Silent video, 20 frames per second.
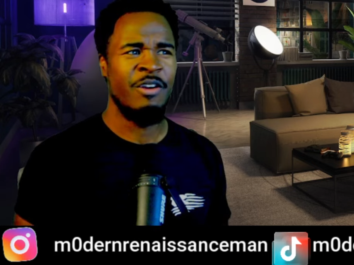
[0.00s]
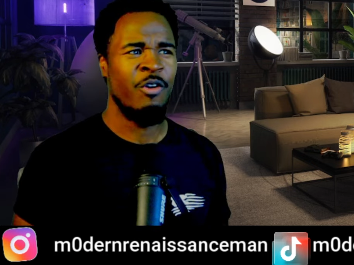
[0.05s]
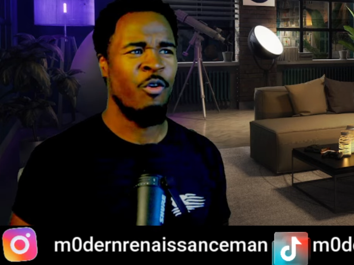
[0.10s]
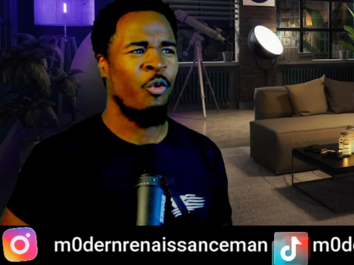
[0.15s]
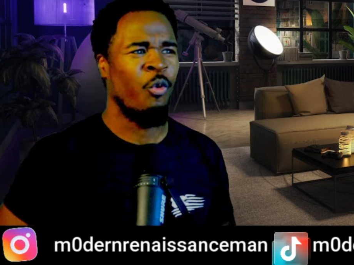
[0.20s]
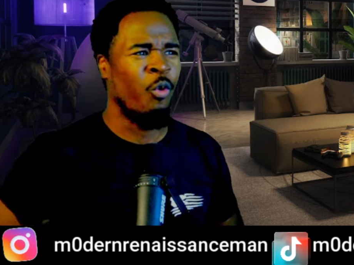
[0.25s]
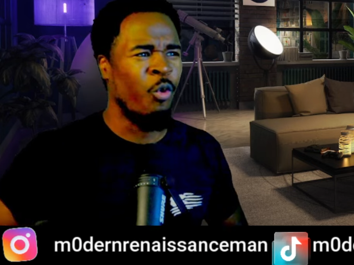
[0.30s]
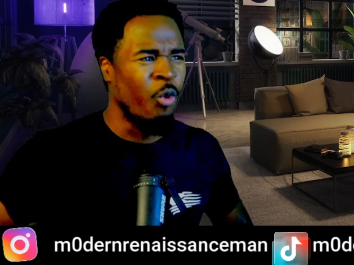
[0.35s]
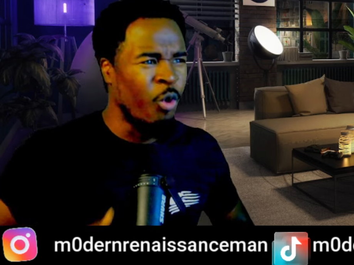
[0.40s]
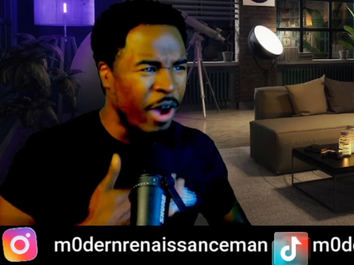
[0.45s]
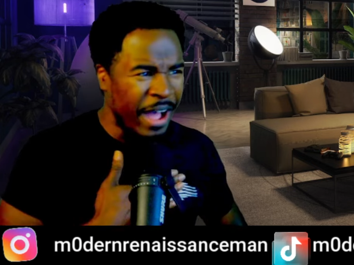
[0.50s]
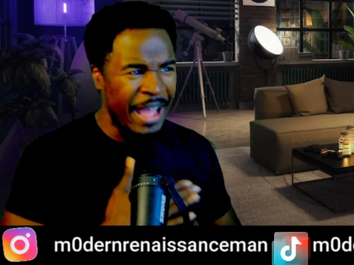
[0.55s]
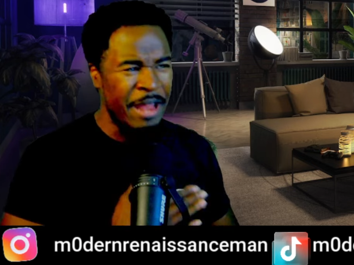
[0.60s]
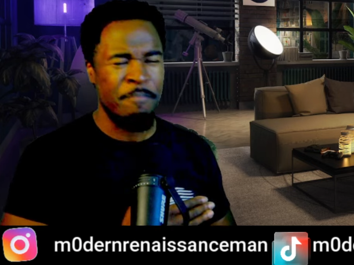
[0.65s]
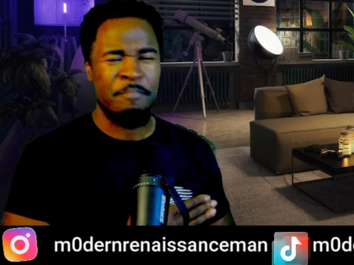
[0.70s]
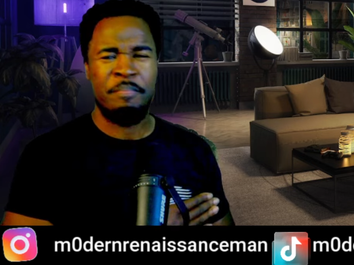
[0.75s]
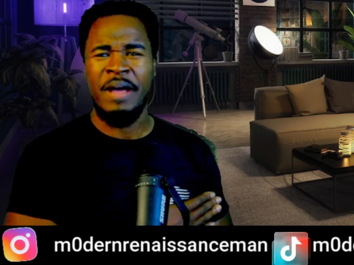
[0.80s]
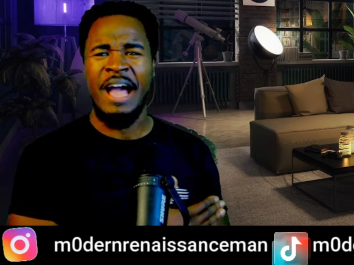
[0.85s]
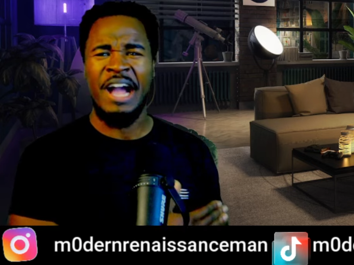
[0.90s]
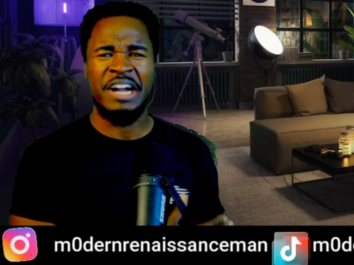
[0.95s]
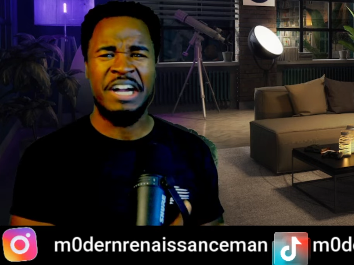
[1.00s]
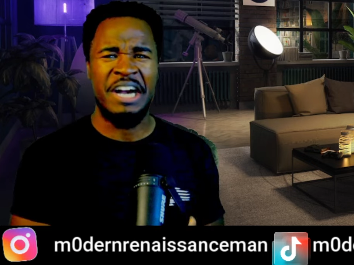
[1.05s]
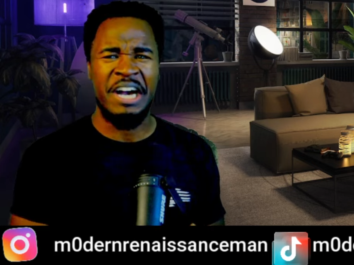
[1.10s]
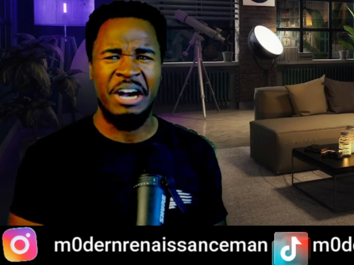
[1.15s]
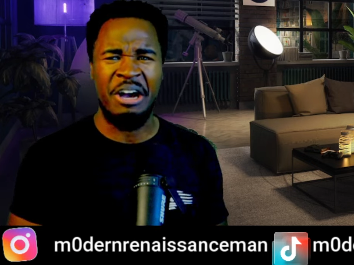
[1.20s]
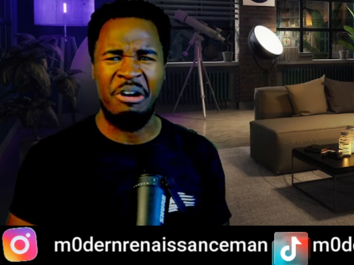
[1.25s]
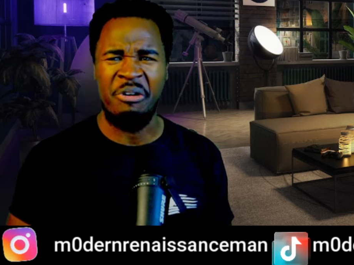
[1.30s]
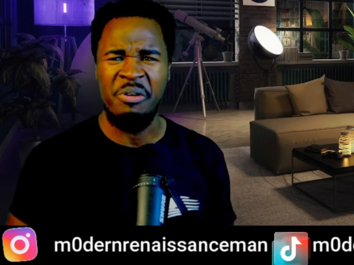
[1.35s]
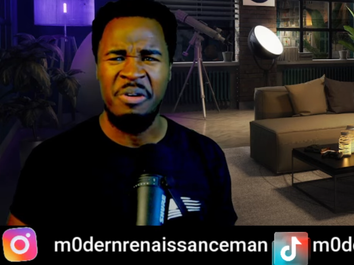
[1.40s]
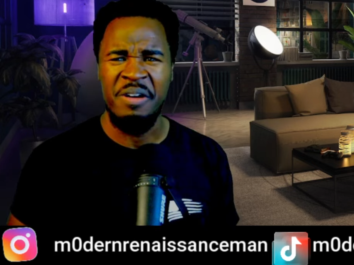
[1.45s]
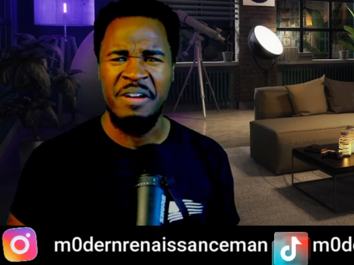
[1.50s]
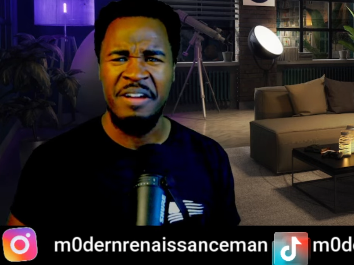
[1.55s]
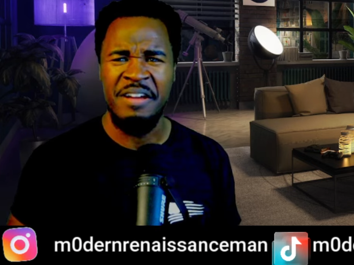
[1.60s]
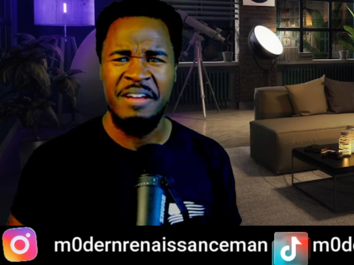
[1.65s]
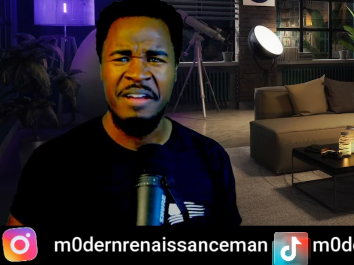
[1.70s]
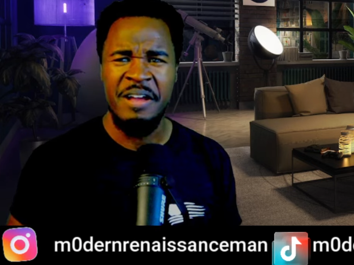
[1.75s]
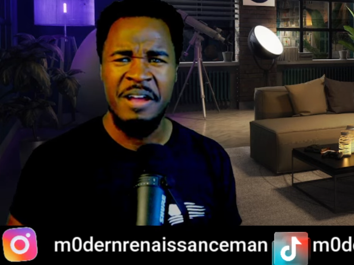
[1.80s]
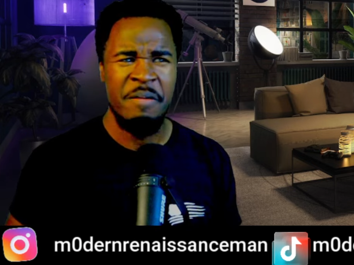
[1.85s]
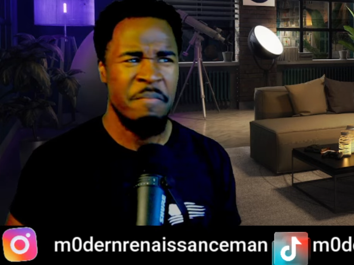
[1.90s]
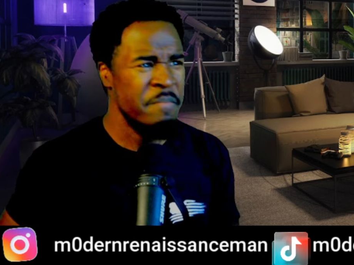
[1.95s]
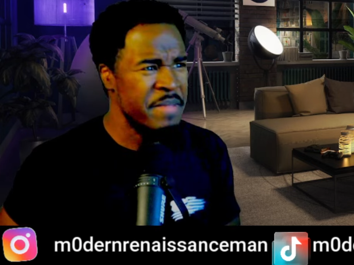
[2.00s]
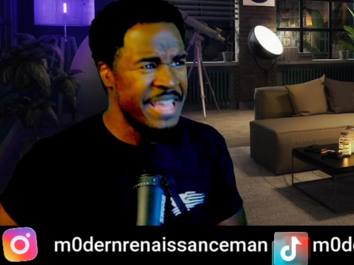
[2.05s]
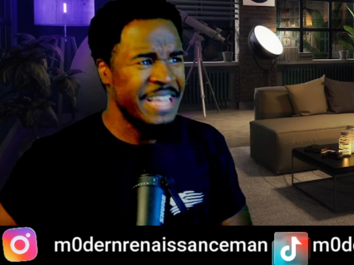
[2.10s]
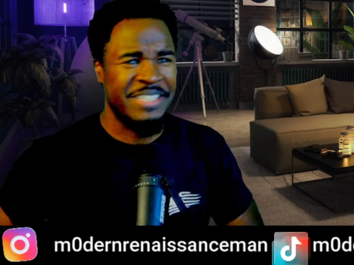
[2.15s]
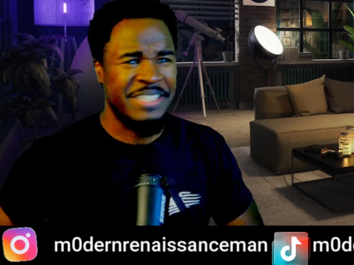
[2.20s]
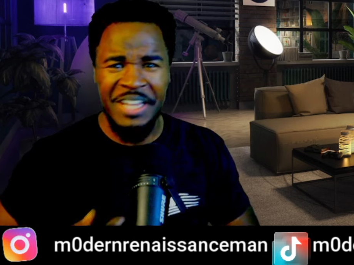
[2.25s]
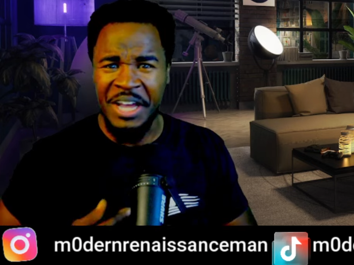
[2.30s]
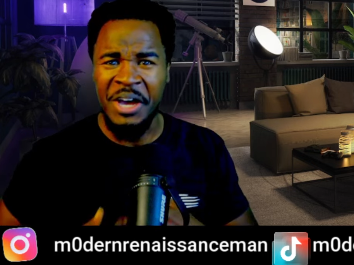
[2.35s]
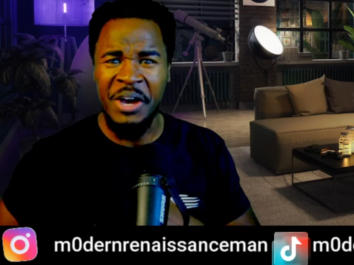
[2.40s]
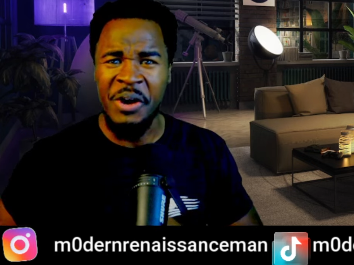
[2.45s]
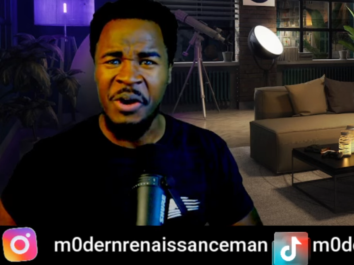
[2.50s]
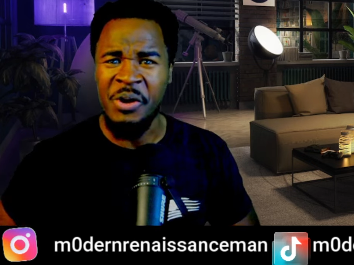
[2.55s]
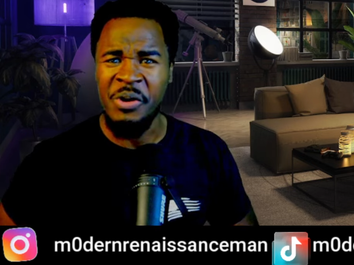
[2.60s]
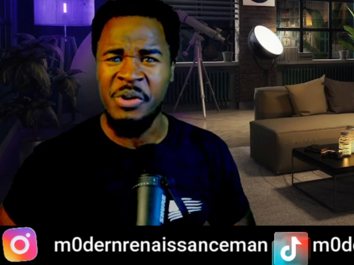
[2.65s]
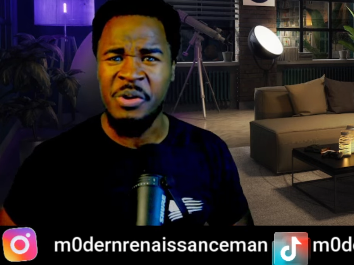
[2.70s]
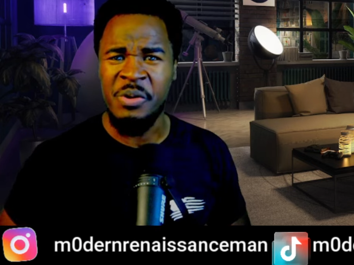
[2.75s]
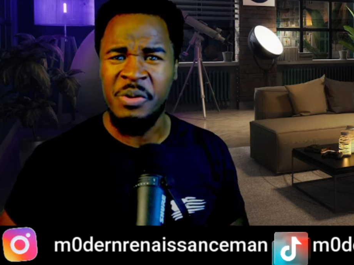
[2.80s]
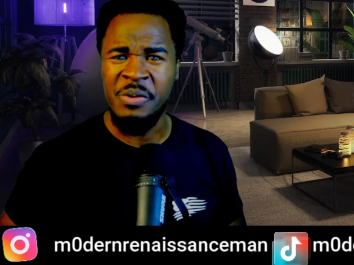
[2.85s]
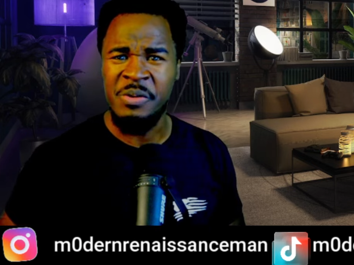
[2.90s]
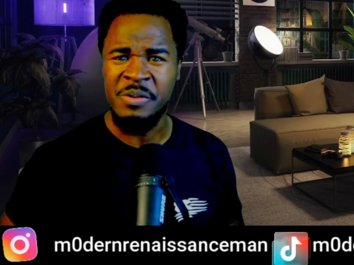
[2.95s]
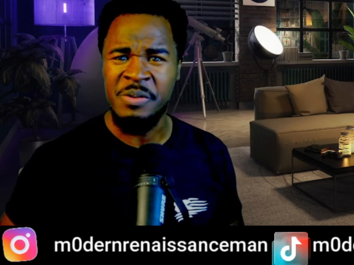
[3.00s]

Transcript: What, Paco? Me too.